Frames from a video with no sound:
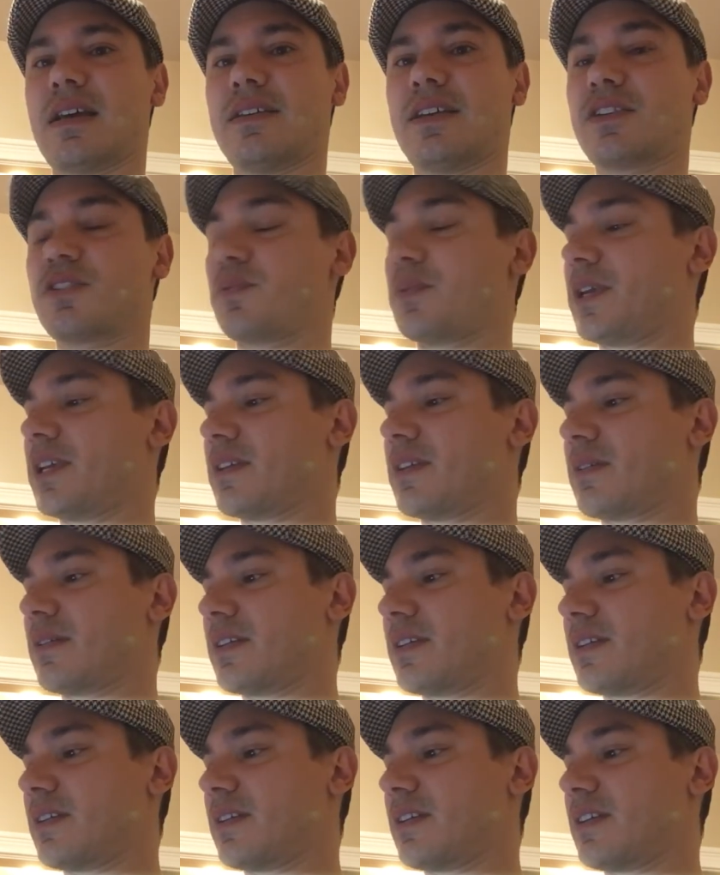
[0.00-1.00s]
next week
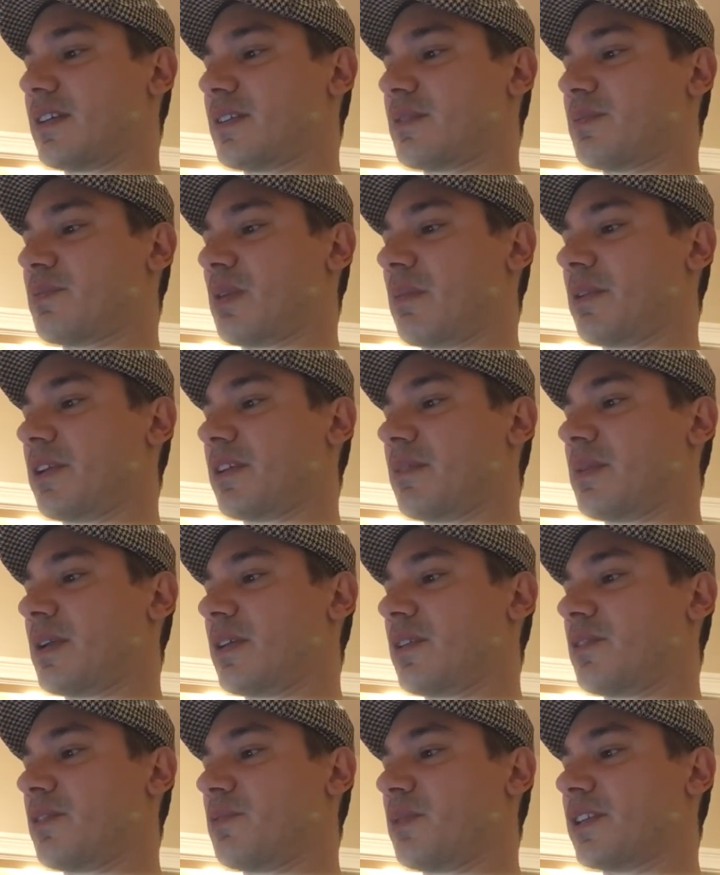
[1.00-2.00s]
is probably going to be
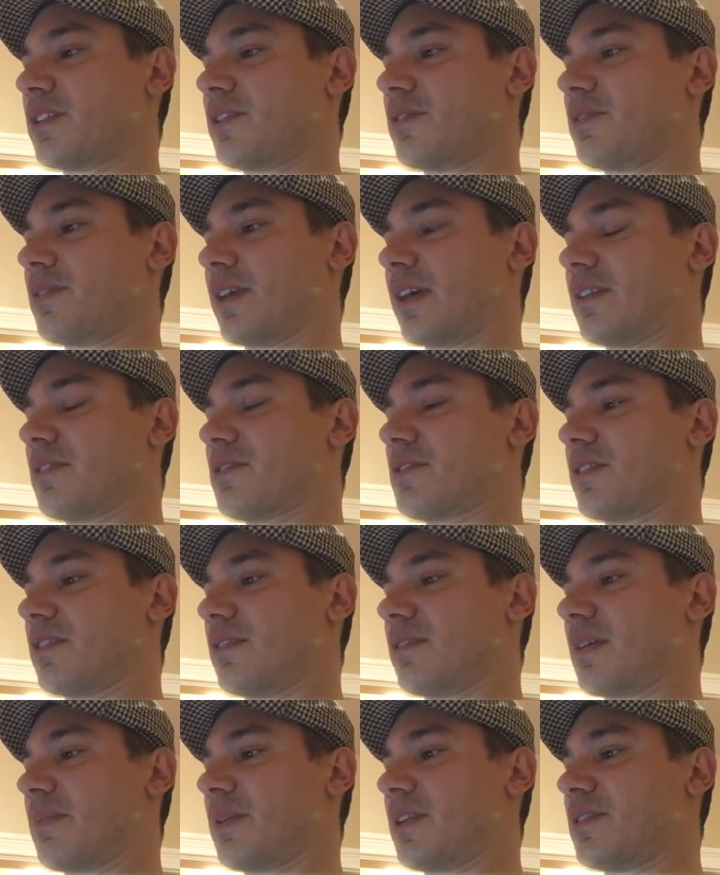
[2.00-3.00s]
a good week to do that,
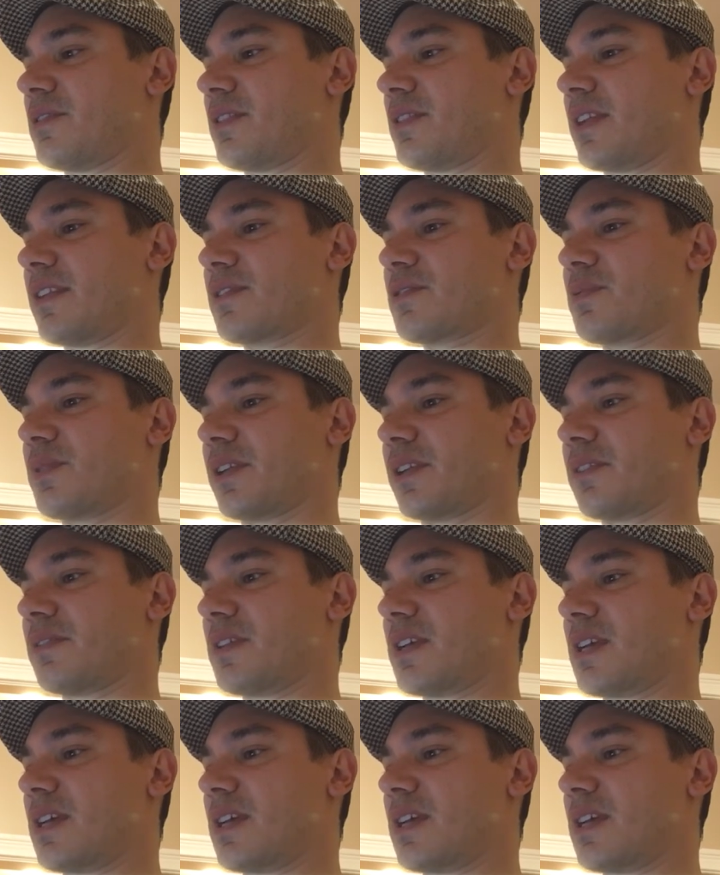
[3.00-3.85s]
so I might do that next week.